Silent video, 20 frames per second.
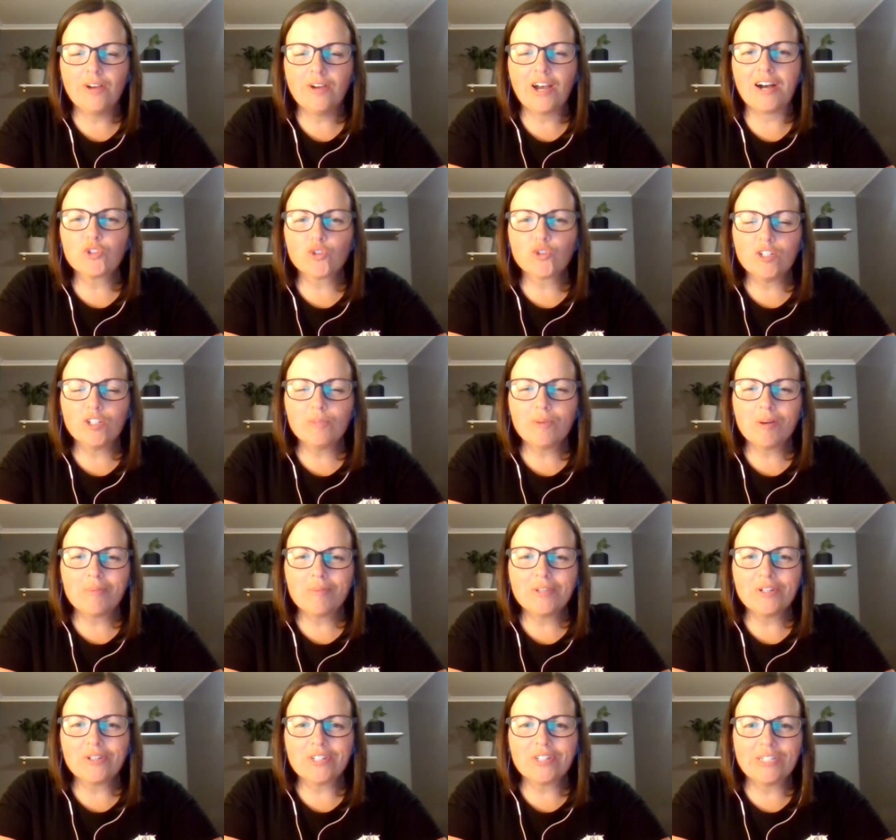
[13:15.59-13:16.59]
I'm sure you
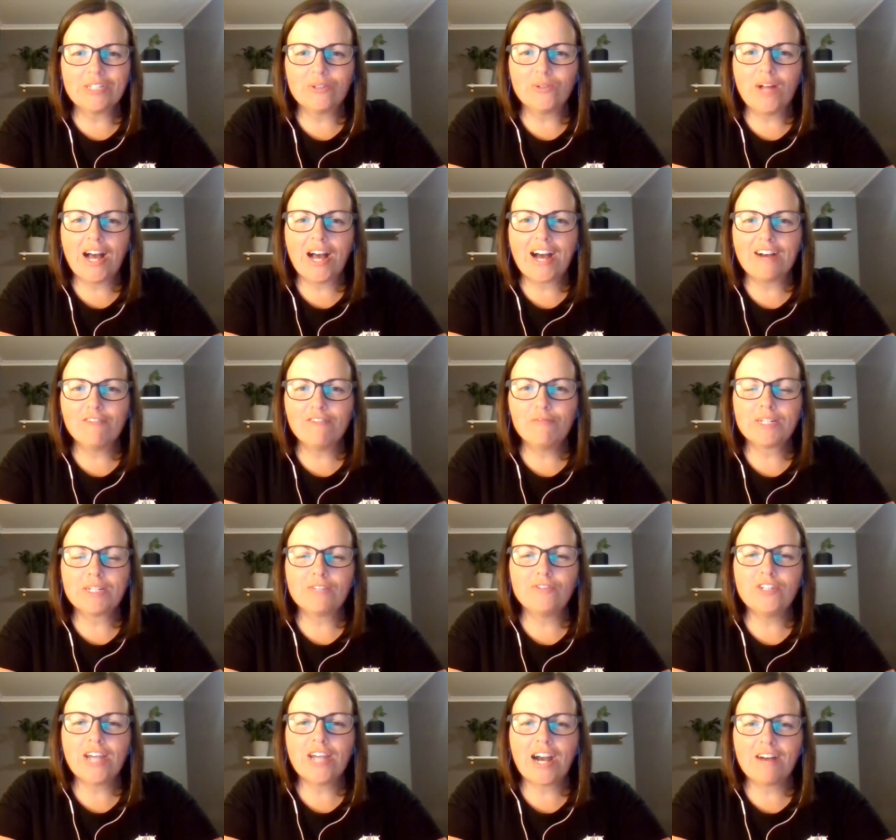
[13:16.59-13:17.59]
probably already all have, but
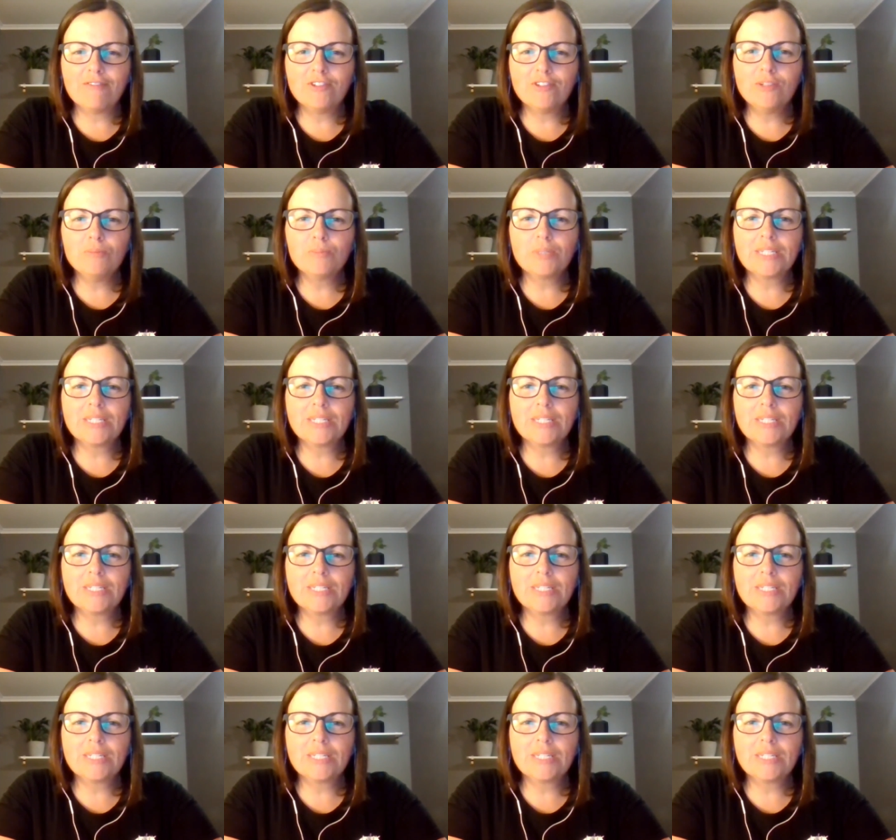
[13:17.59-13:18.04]
if you haven't,